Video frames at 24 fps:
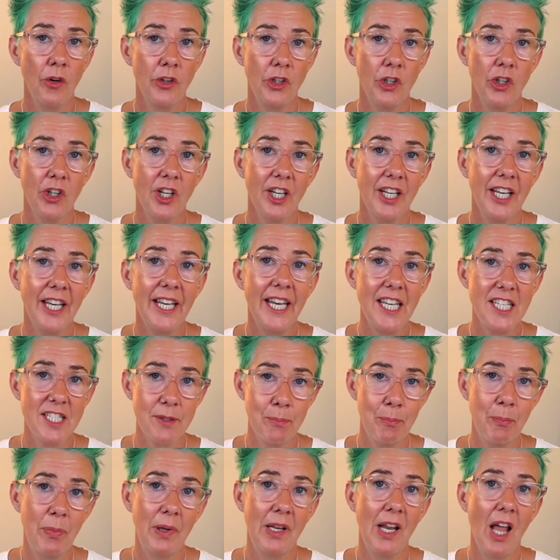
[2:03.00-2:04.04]
you're going to need to
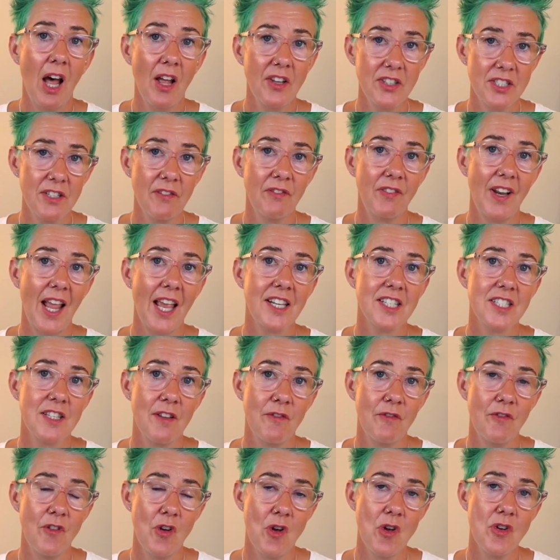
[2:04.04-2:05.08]
plantar flex the
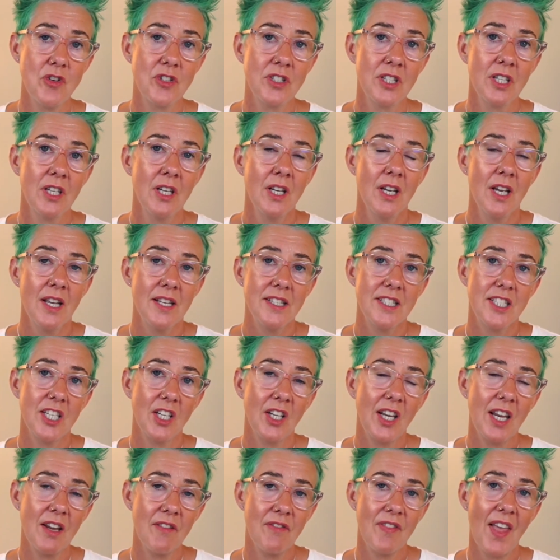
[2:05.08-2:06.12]
foot to
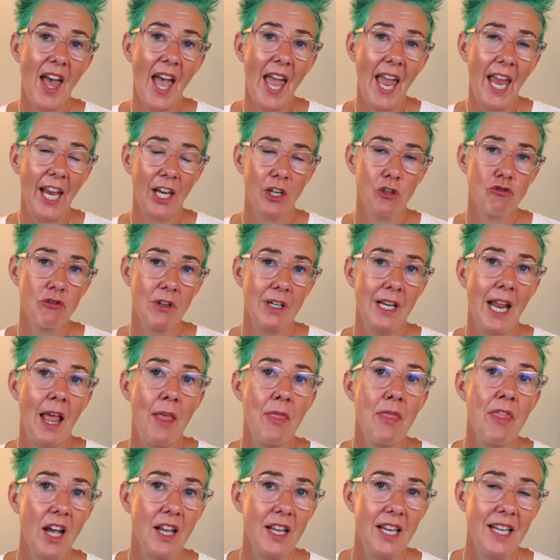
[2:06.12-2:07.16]
give that extra
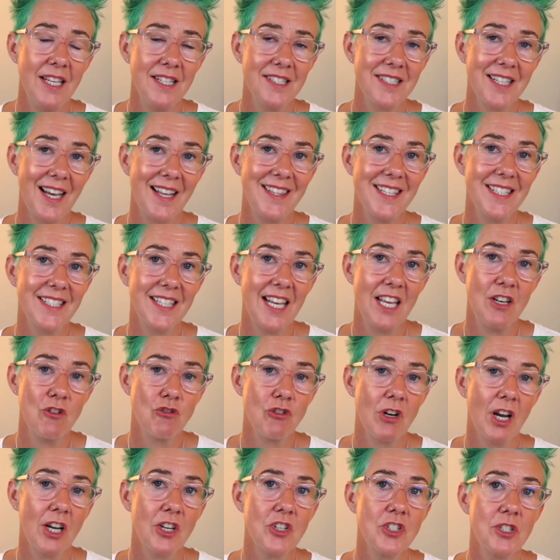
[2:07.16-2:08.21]
length inside the skin
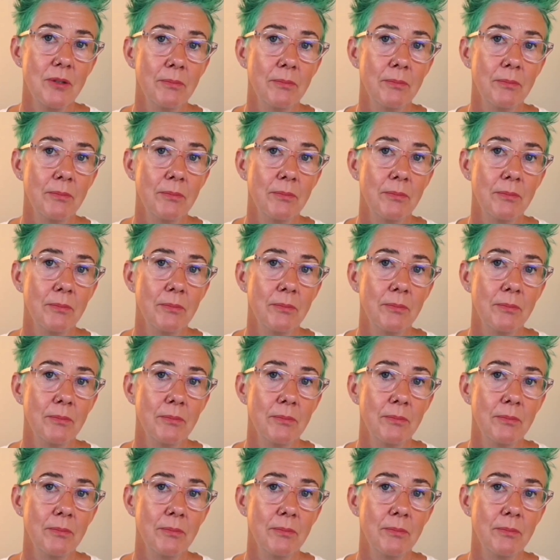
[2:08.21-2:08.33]
traction.